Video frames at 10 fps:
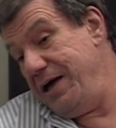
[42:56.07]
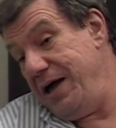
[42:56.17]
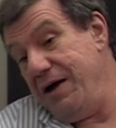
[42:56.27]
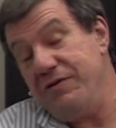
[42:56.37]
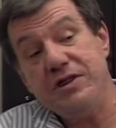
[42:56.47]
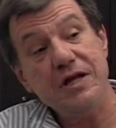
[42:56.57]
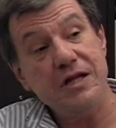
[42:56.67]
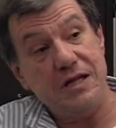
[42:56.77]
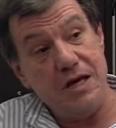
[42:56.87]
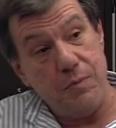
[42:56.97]
everything
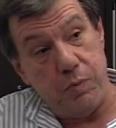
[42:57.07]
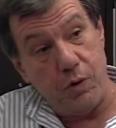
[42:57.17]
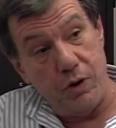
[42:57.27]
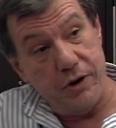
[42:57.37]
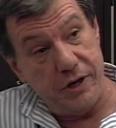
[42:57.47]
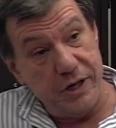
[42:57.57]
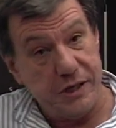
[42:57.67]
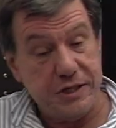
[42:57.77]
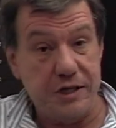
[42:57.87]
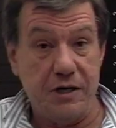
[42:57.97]
that the employer
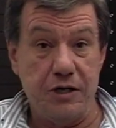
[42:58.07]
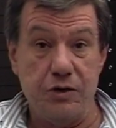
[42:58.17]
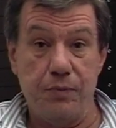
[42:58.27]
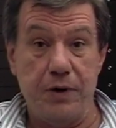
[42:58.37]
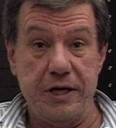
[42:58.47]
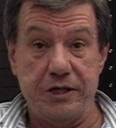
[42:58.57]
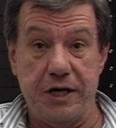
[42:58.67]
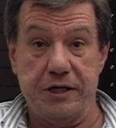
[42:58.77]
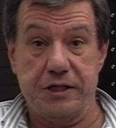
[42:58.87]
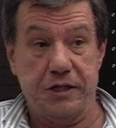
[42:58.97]
kicks in on your
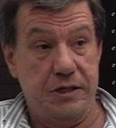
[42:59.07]
paychecks.